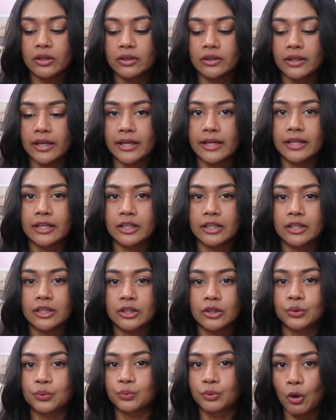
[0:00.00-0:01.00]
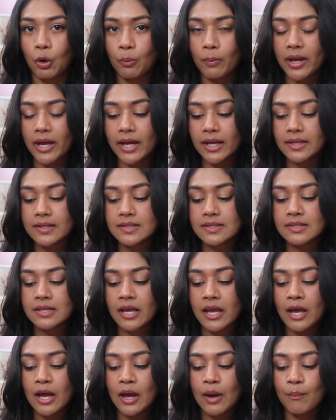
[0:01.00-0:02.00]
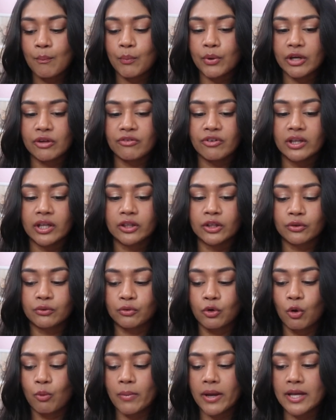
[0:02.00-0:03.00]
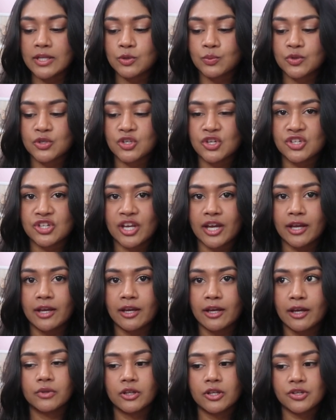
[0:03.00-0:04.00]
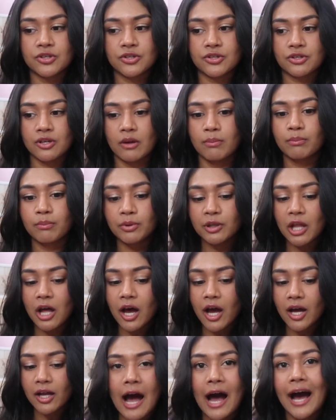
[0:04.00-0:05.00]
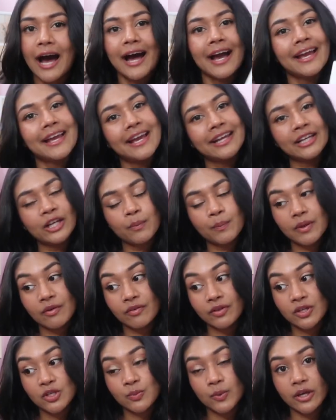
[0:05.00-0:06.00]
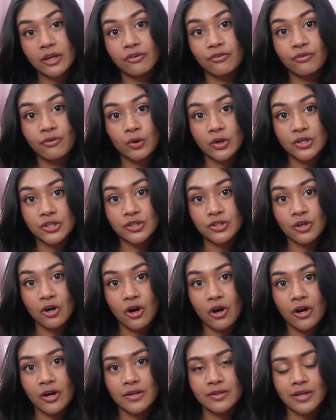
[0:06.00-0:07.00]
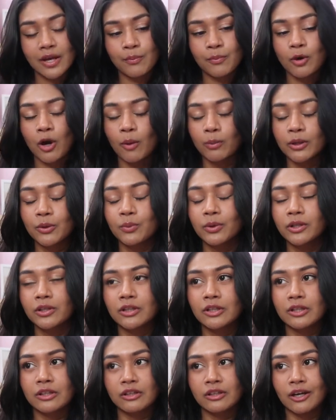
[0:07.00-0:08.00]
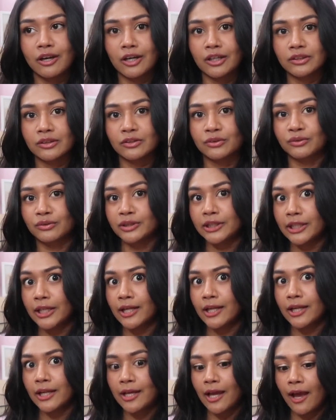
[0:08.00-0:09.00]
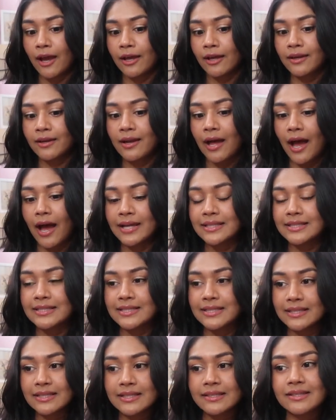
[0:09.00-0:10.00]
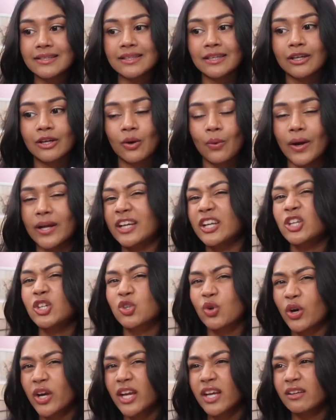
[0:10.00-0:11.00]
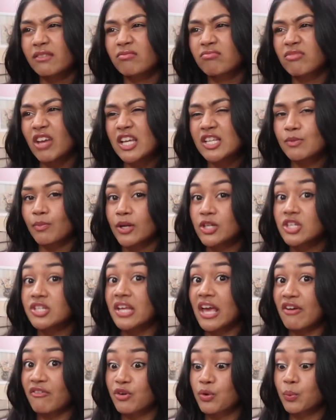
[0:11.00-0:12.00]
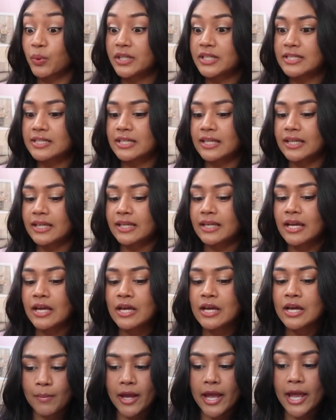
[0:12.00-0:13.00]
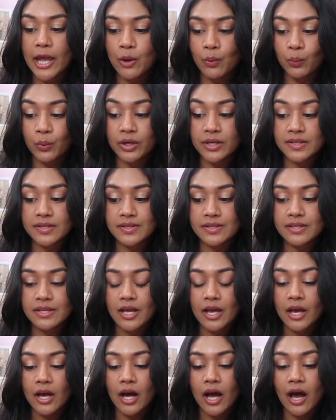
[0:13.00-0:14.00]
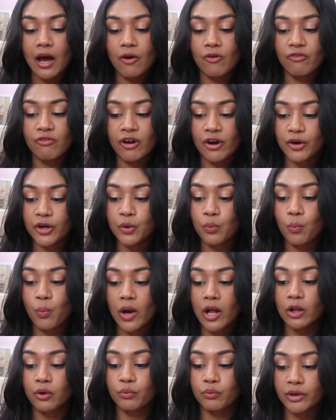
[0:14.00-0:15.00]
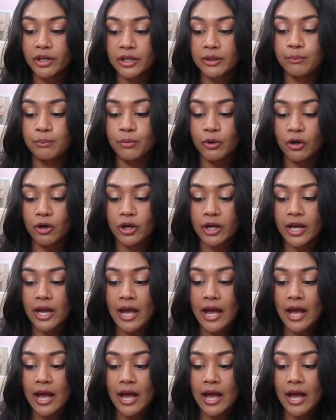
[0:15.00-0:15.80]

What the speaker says: like romance, but I feel like the romance was just like the subplot. I ended up giving this book a 4 stars. I probably will not read it again. I didn't quite enjoy it as much as everyone did. It was a very well written book,